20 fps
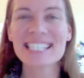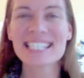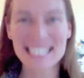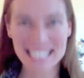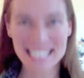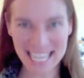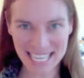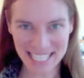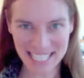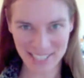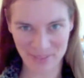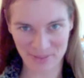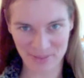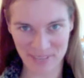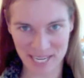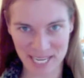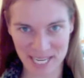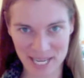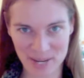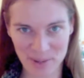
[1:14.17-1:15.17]
Today's
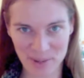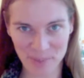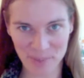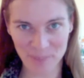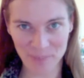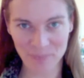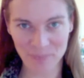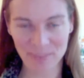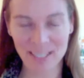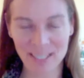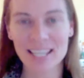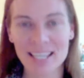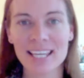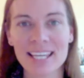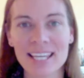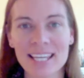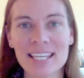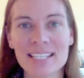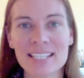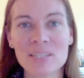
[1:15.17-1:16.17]
video
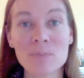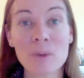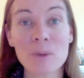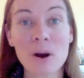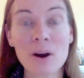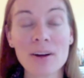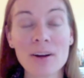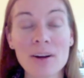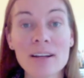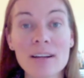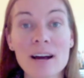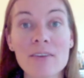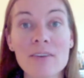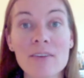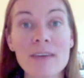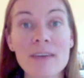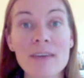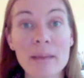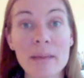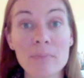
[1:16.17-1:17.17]
is part
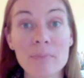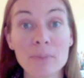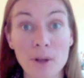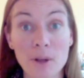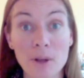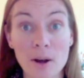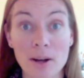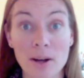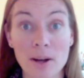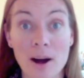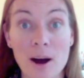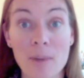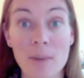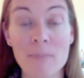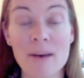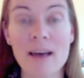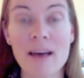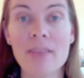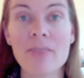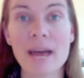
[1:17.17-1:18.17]
of a blog
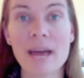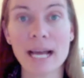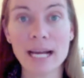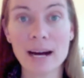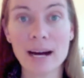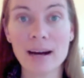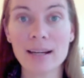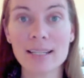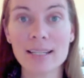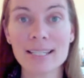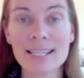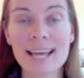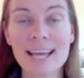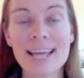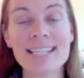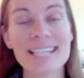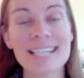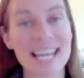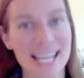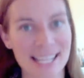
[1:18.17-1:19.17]
hop that Connie
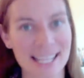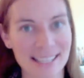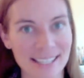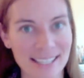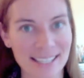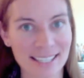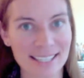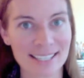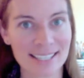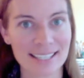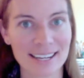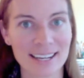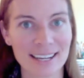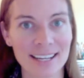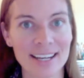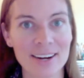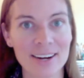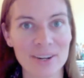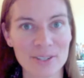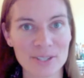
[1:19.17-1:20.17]
and Haley and
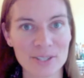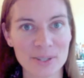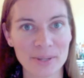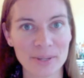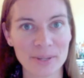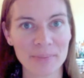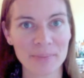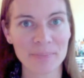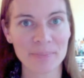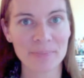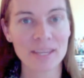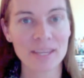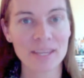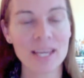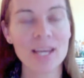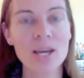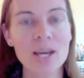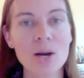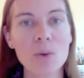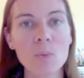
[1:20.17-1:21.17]
I are doing.
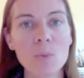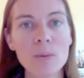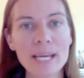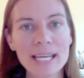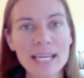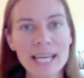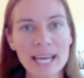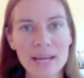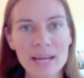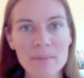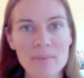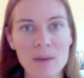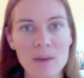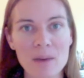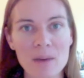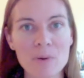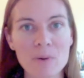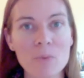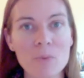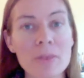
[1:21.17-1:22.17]
We came
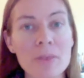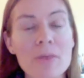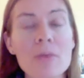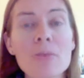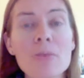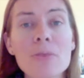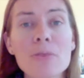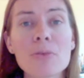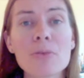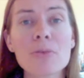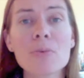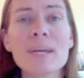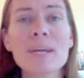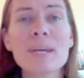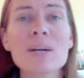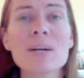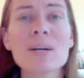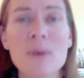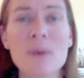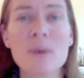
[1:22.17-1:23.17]
up with
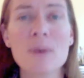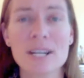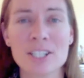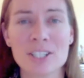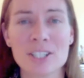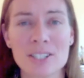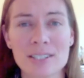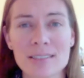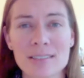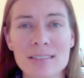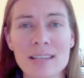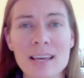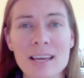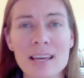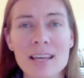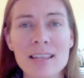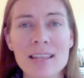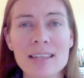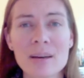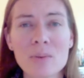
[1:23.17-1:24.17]
three questions
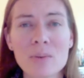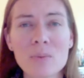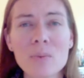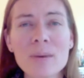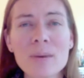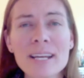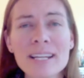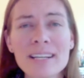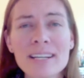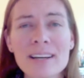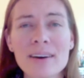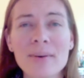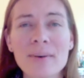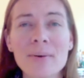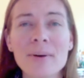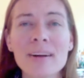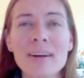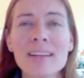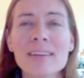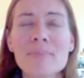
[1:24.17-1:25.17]
that we
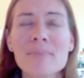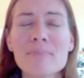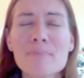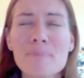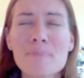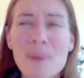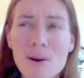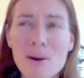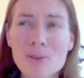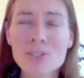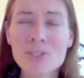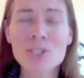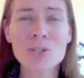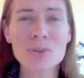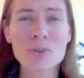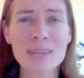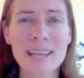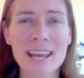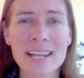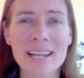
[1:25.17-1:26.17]
know most
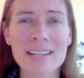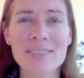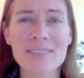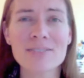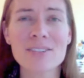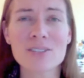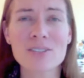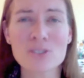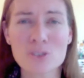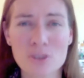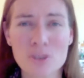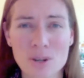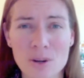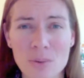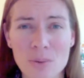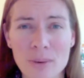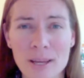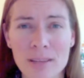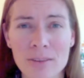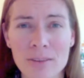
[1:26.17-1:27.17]
creatives
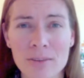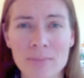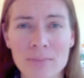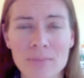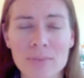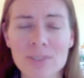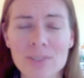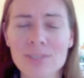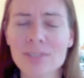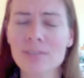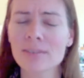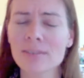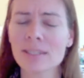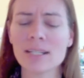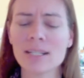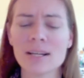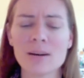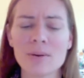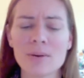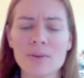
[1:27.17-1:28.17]
struggle with. We
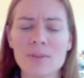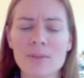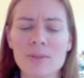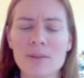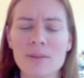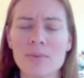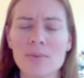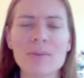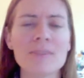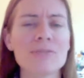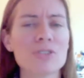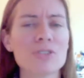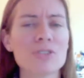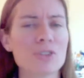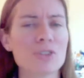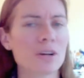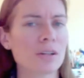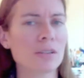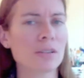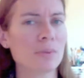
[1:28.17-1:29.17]
certainly know that we've
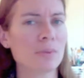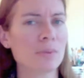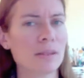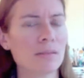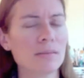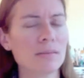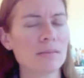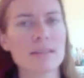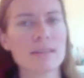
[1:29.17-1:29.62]
struggled with it